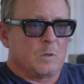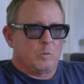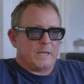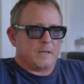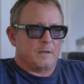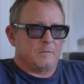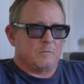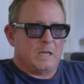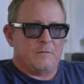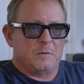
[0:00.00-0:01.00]
We can
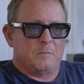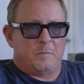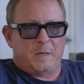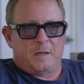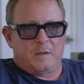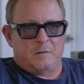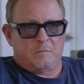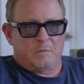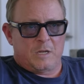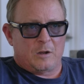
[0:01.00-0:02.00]
even be,
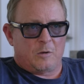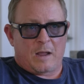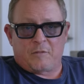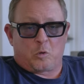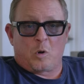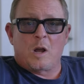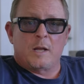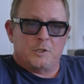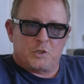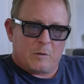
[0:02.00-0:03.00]
you know, have a
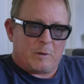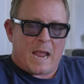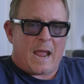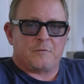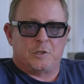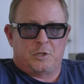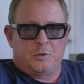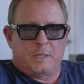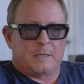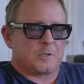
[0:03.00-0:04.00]
grudge that we have to
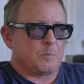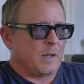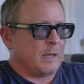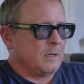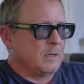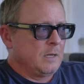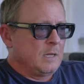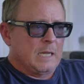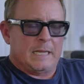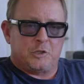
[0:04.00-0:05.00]
do this, but
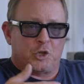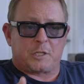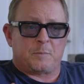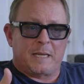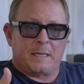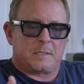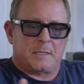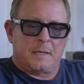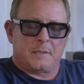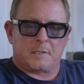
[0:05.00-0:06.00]
it just makes
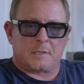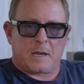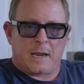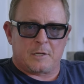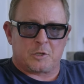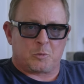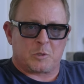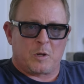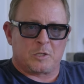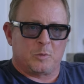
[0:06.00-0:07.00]
sense as
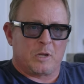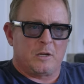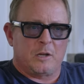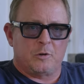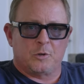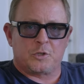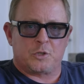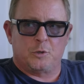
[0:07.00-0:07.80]
responsible gun owners